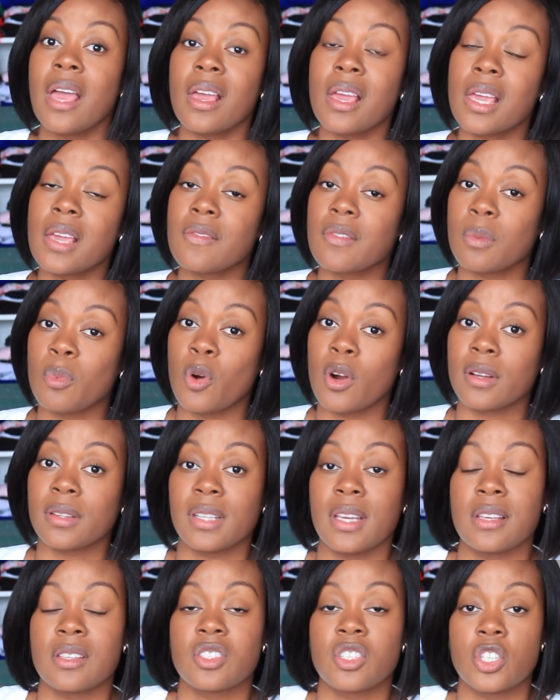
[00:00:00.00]
even more
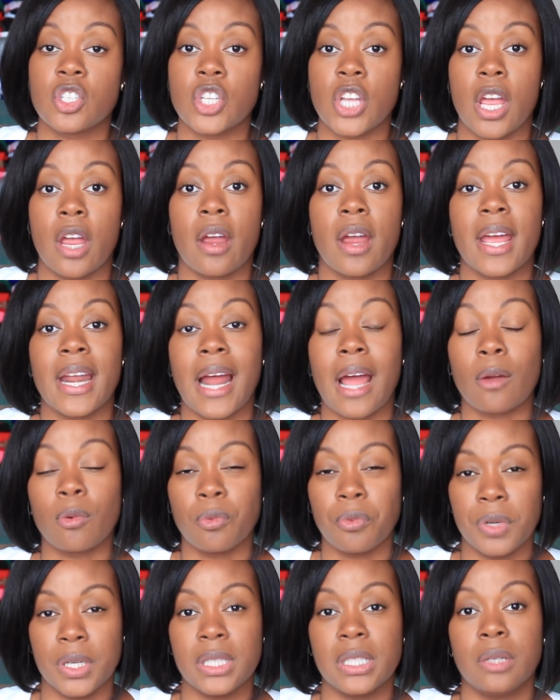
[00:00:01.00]
things to share and I
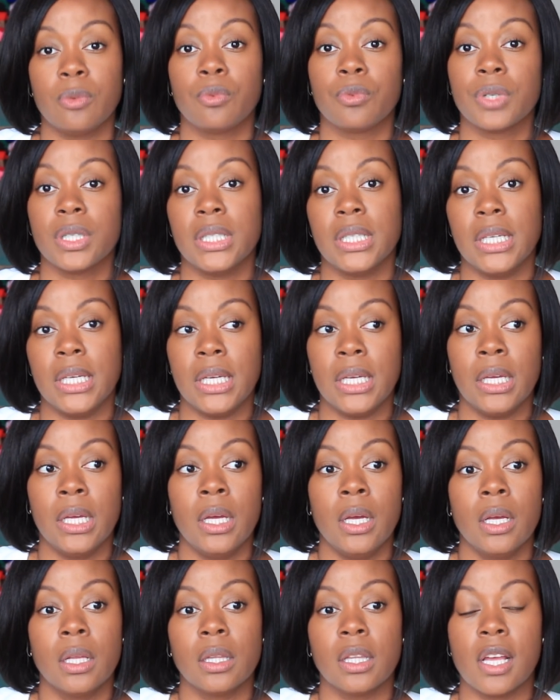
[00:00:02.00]
really really
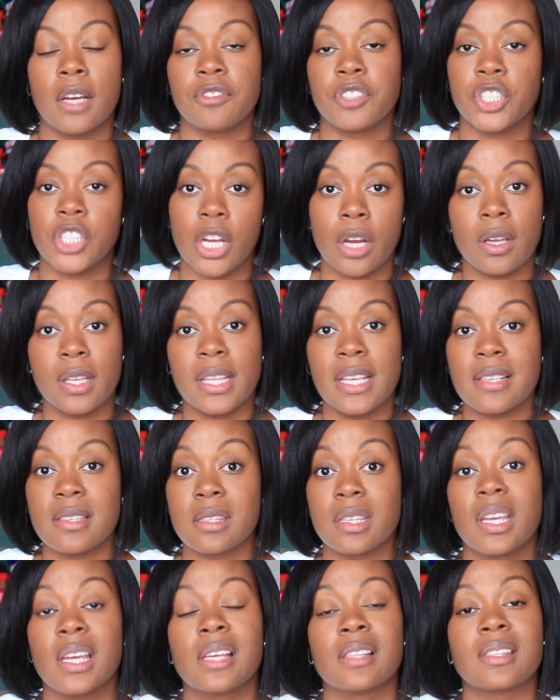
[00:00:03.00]
love sharing these
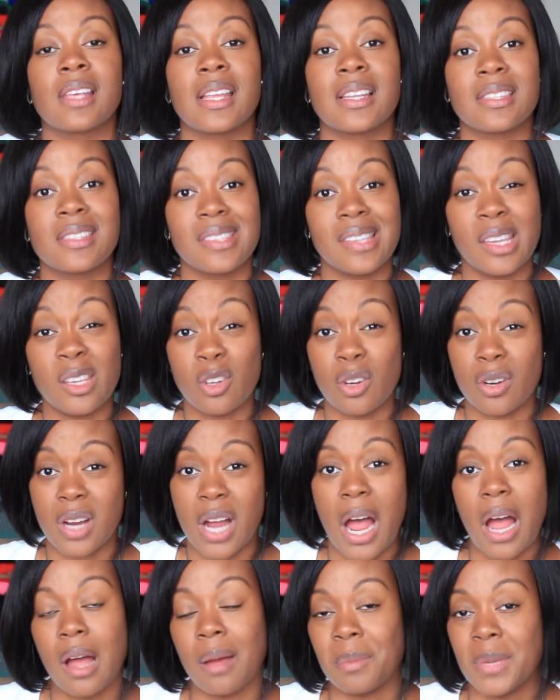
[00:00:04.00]
things and seeing your
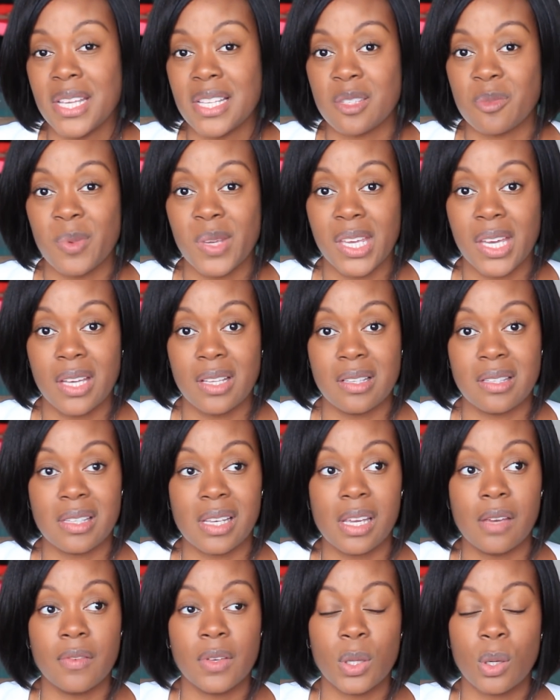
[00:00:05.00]
comments because
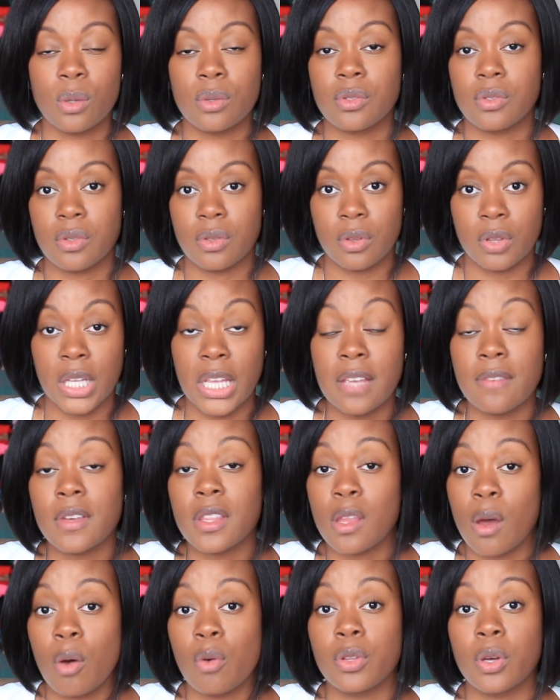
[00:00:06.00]
even though even
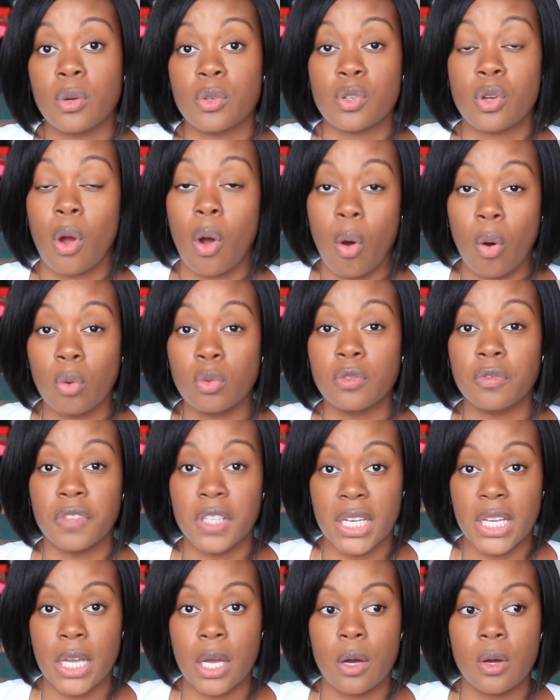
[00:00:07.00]
though those are old
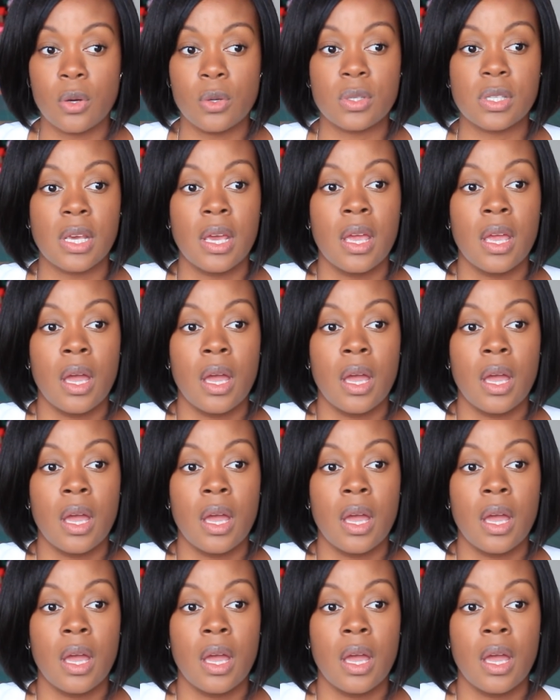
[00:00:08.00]
videos